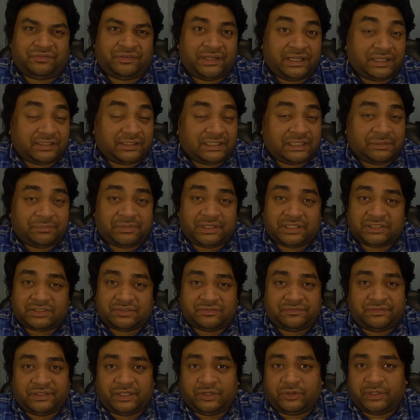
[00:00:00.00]
Frank Lampard has
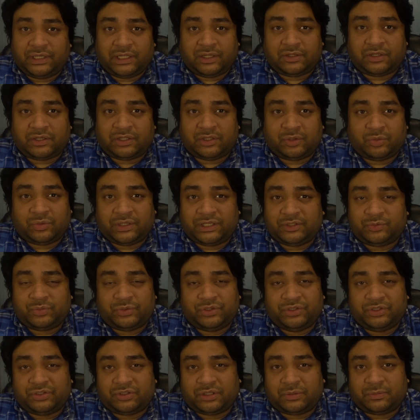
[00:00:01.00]
to figure it out. Otherwise,
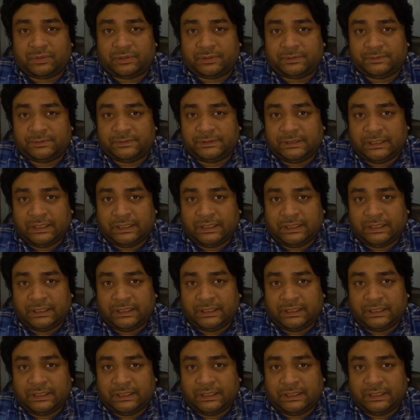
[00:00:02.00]
we're in trouble.